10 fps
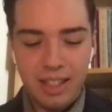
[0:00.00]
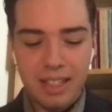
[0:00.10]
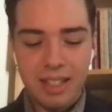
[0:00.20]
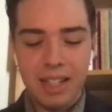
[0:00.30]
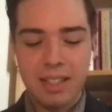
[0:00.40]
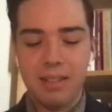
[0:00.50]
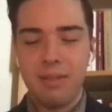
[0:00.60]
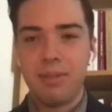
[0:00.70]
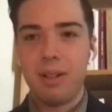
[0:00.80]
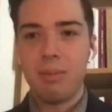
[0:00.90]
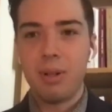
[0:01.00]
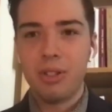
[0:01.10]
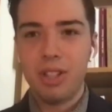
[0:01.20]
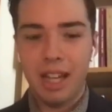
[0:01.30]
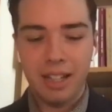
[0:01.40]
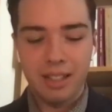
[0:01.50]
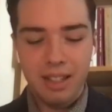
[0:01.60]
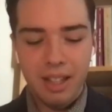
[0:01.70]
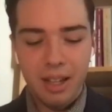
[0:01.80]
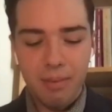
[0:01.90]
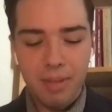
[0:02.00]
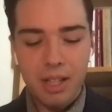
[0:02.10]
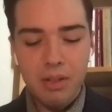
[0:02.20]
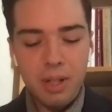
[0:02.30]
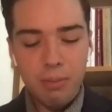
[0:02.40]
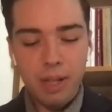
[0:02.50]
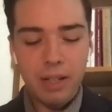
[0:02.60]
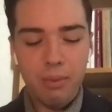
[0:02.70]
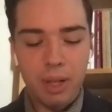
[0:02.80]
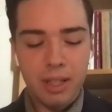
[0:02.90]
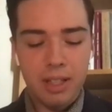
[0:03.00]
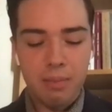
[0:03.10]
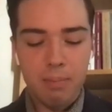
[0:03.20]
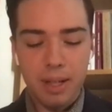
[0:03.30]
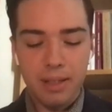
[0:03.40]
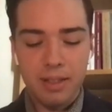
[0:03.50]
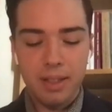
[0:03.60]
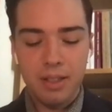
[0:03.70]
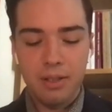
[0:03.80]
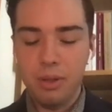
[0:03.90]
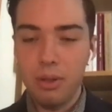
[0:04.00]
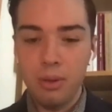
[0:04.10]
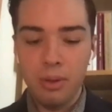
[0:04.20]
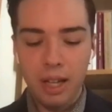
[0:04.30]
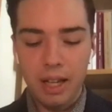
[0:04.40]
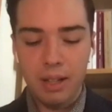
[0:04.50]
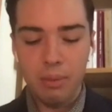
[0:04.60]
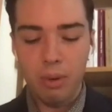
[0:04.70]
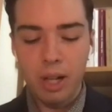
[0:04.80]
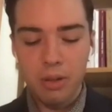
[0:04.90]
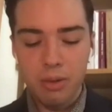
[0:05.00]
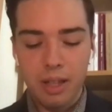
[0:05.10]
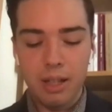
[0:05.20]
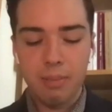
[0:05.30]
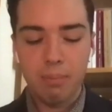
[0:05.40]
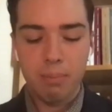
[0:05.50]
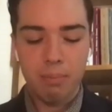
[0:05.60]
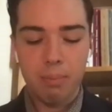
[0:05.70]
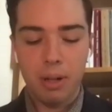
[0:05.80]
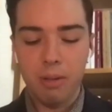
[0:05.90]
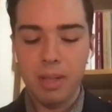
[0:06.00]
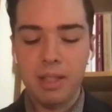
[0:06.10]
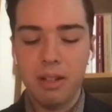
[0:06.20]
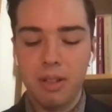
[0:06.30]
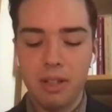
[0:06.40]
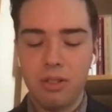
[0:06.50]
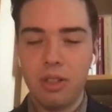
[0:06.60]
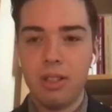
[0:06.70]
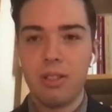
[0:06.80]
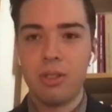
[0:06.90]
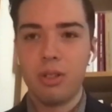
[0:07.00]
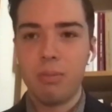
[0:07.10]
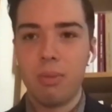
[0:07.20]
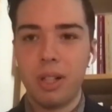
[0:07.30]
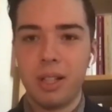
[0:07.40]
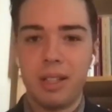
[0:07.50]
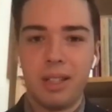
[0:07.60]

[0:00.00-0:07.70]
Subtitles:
Sex Selective Abortion Act. Can you explain what this bill seeks to do and why you think parliamentarians should support it?